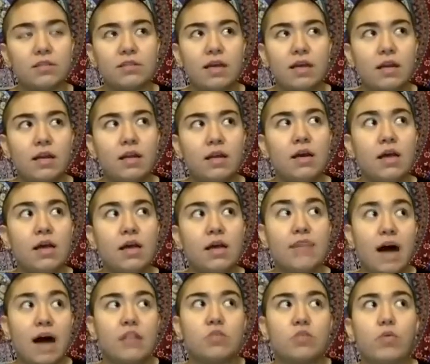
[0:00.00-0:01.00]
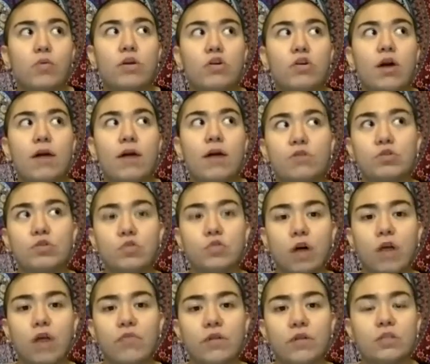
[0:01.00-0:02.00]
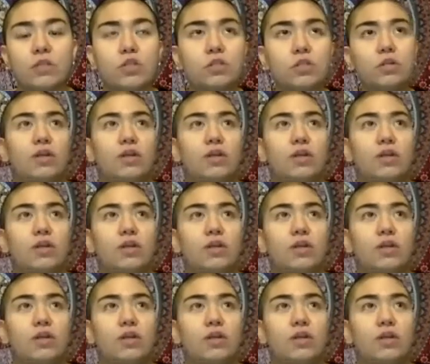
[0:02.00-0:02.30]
then that's when you have true confidence.